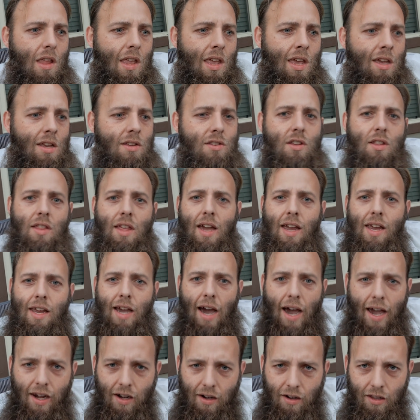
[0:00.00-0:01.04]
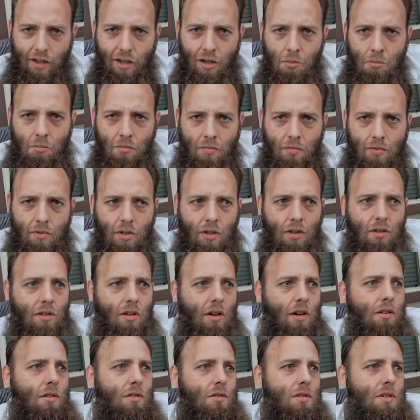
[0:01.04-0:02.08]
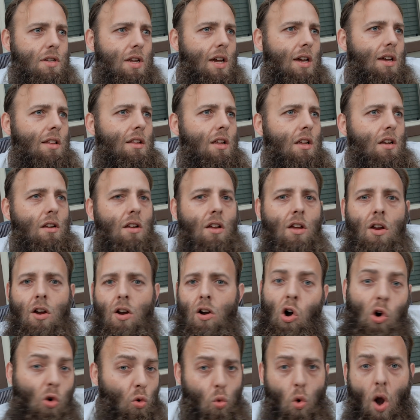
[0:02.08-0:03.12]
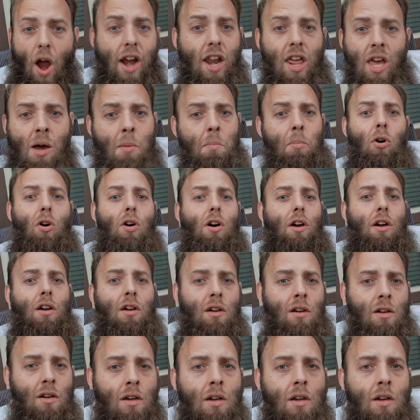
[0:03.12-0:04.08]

And he said that guided him to understand that writing a book,